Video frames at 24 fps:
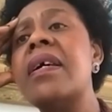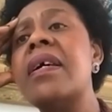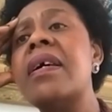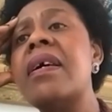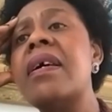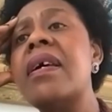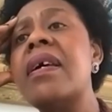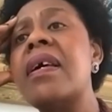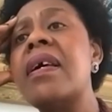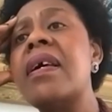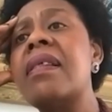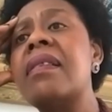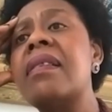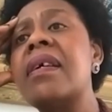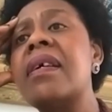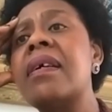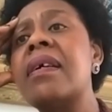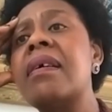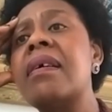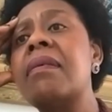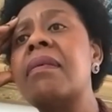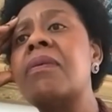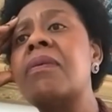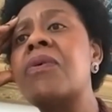
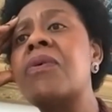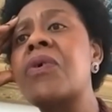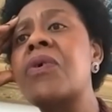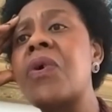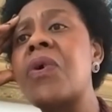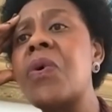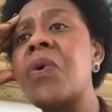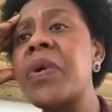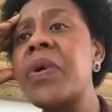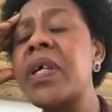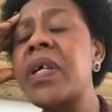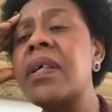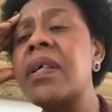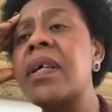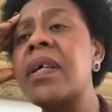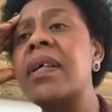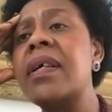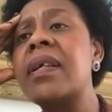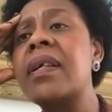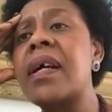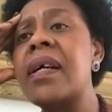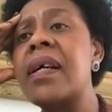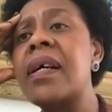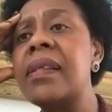the growing
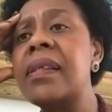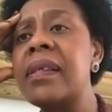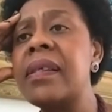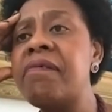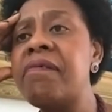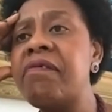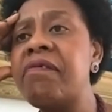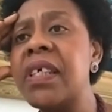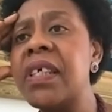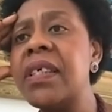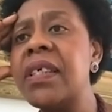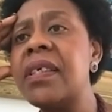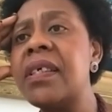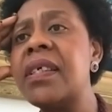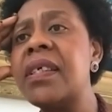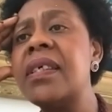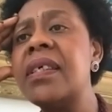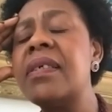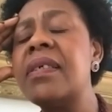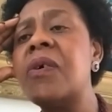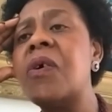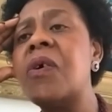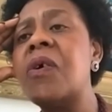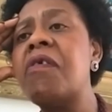and
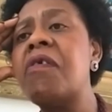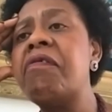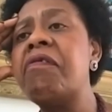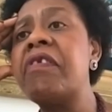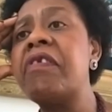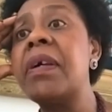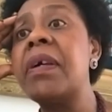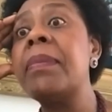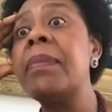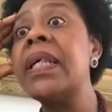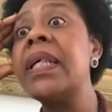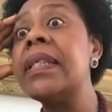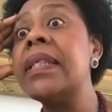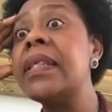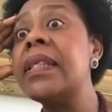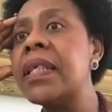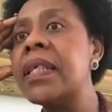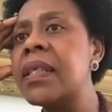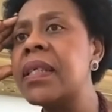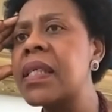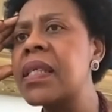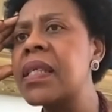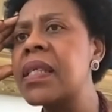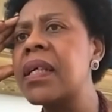cultivation of
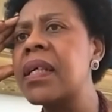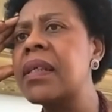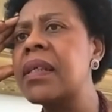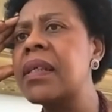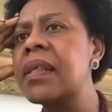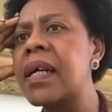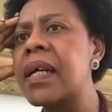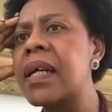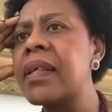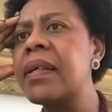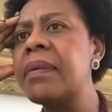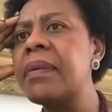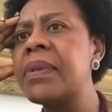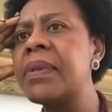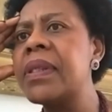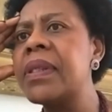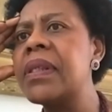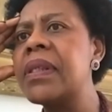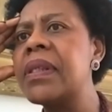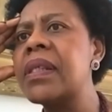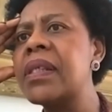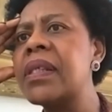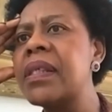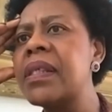medicinal
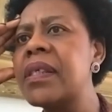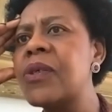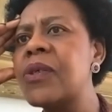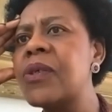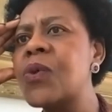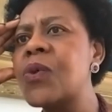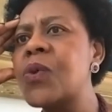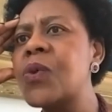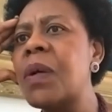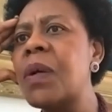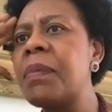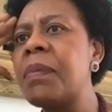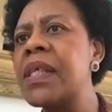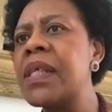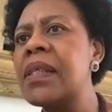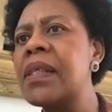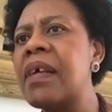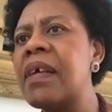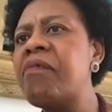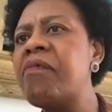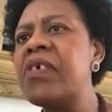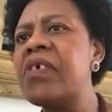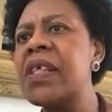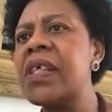cannabis in Lesotho. I must
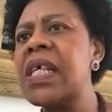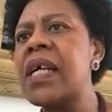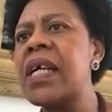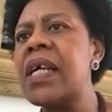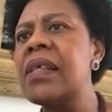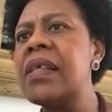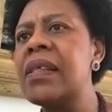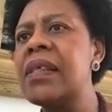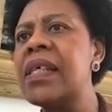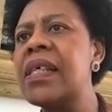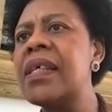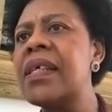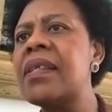emphasize that